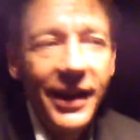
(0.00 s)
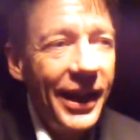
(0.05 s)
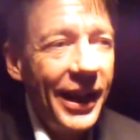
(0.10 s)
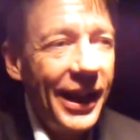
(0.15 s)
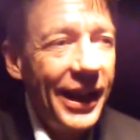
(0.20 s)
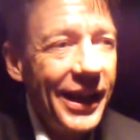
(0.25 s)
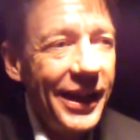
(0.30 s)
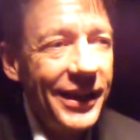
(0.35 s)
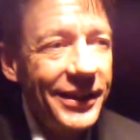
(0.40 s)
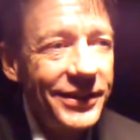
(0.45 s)

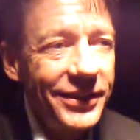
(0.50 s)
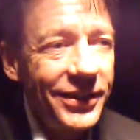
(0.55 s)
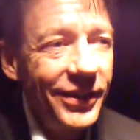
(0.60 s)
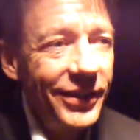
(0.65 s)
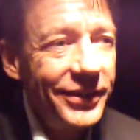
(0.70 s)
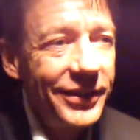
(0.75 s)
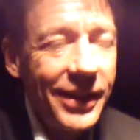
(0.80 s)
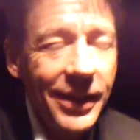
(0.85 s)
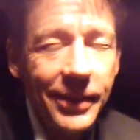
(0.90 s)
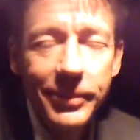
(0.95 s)
And I just
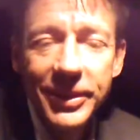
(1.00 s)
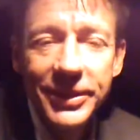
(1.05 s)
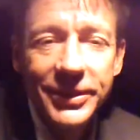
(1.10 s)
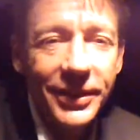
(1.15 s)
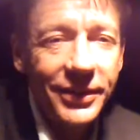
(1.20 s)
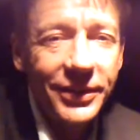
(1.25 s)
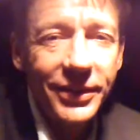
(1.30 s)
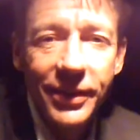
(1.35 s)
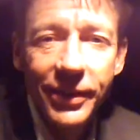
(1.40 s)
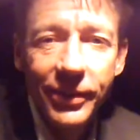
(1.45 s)
looked at him. I
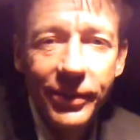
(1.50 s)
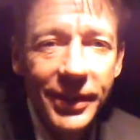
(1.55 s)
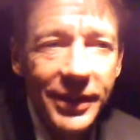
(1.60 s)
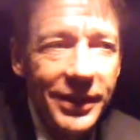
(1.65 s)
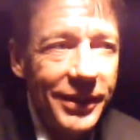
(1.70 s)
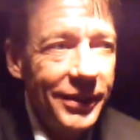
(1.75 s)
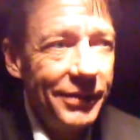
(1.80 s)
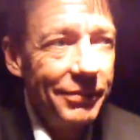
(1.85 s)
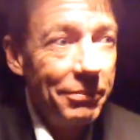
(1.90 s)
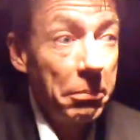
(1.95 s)
said, you know
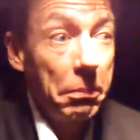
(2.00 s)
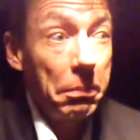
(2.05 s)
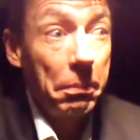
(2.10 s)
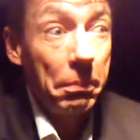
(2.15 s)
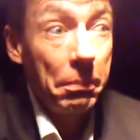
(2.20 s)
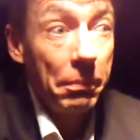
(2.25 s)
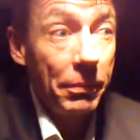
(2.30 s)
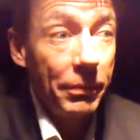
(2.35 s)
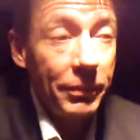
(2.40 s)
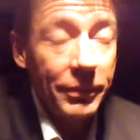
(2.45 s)
what?
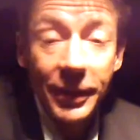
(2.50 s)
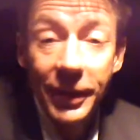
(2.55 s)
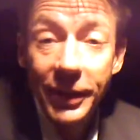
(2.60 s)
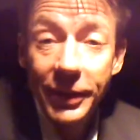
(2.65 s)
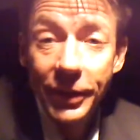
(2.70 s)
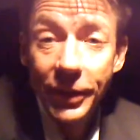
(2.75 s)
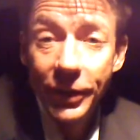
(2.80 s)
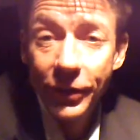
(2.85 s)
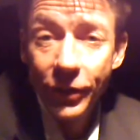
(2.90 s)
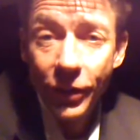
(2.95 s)

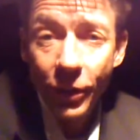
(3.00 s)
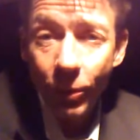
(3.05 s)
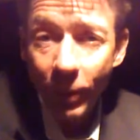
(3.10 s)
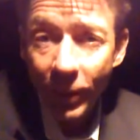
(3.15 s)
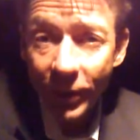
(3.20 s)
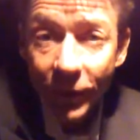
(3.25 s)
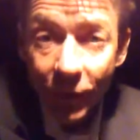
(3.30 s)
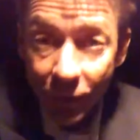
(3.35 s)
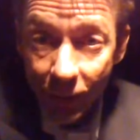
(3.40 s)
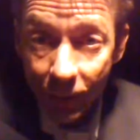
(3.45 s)
No
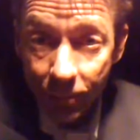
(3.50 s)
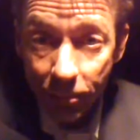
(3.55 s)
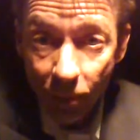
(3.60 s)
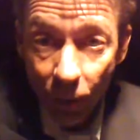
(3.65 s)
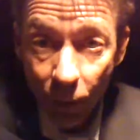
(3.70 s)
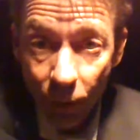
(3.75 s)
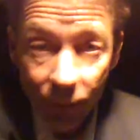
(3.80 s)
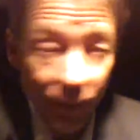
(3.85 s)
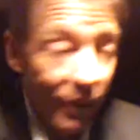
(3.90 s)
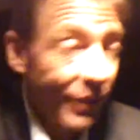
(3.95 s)
wonder you're
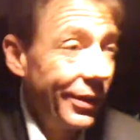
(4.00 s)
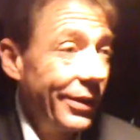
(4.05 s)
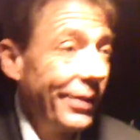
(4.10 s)
broke.